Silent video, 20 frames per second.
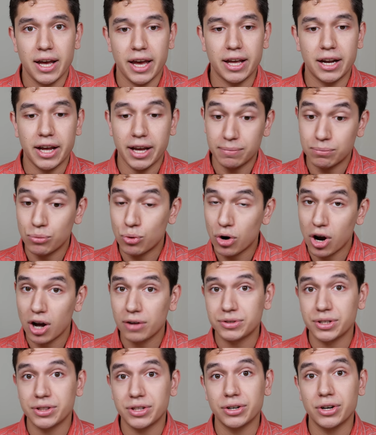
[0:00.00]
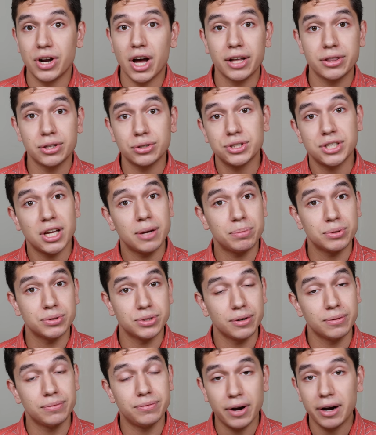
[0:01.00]
And, and, more often than not, their
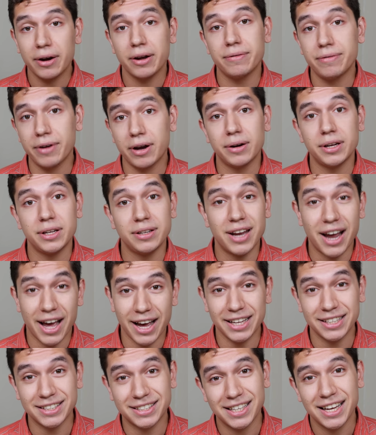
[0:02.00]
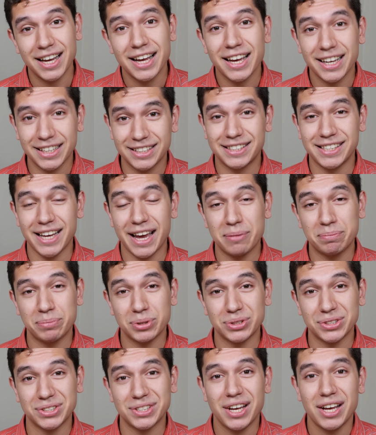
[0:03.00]
samples are very, very nice
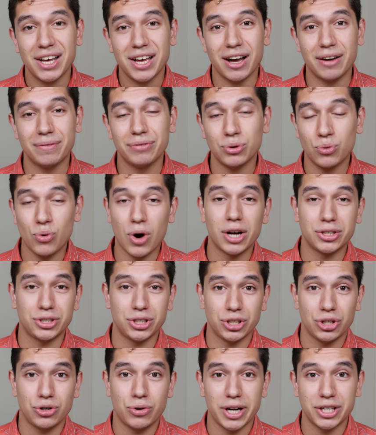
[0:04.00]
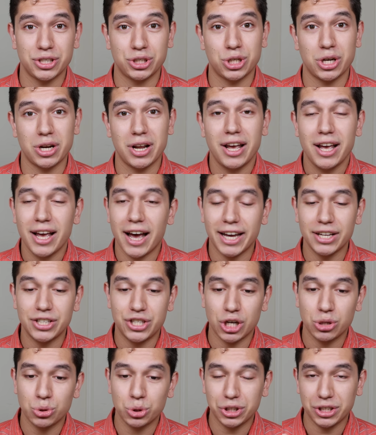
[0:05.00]
examples of the watch in question. I
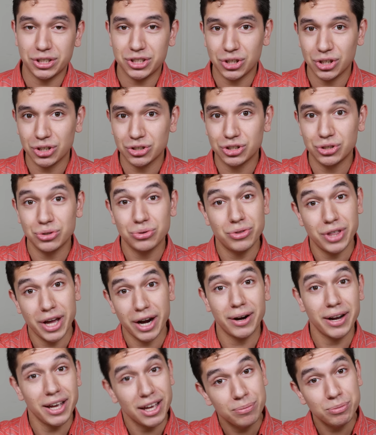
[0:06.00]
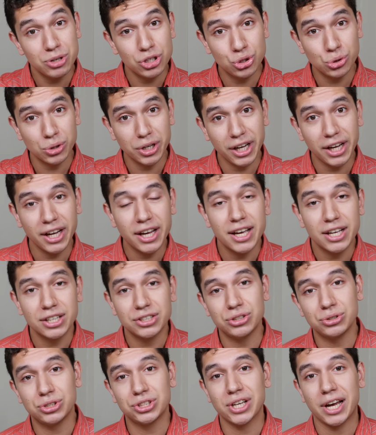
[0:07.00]
generally turn to their imagery
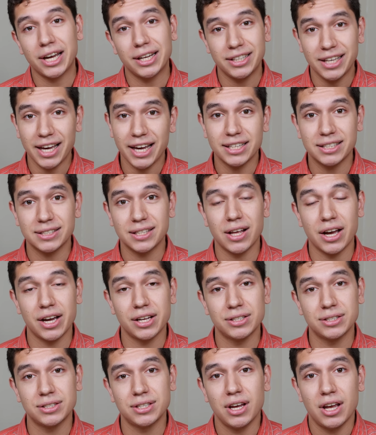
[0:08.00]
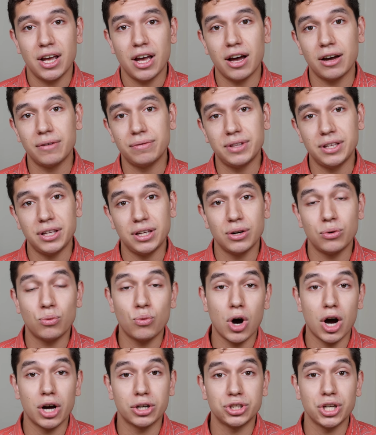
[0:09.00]
to cite case lines of the
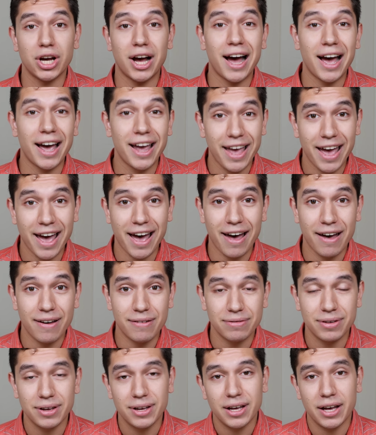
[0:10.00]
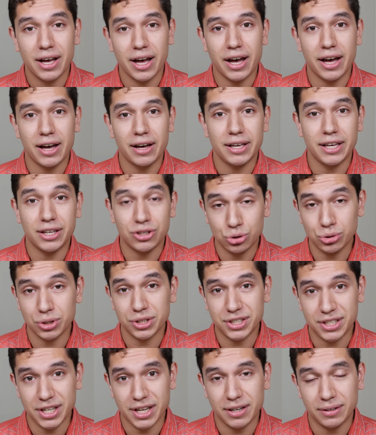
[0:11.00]
watch I have uh,
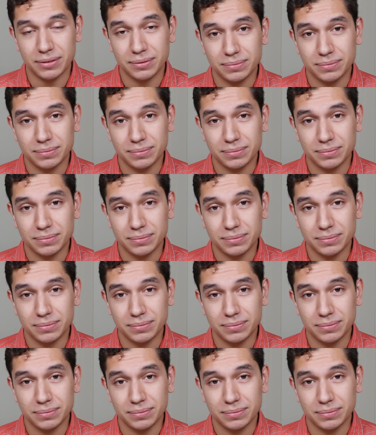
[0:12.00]
interest in.